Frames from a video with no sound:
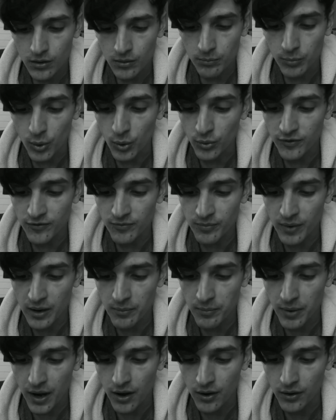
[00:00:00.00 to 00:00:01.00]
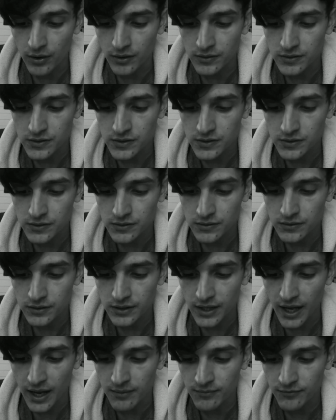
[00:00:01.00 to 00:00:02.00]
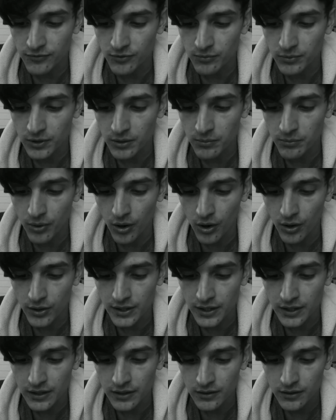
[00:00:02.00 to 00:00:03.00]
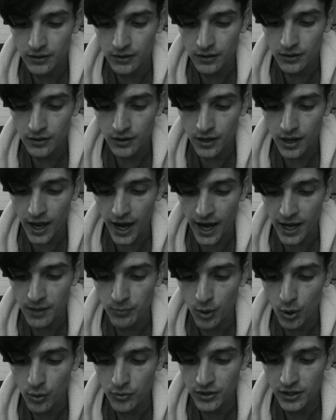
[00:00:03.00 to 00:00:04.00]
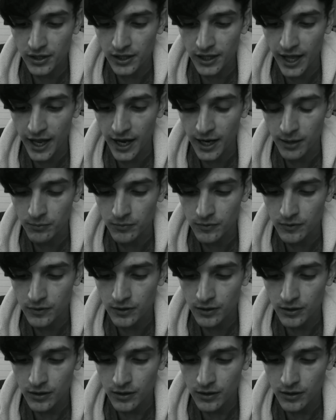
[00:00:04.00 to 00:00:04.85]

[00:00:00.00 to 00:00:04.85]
Both of my parents came from Lombardy, and both claimed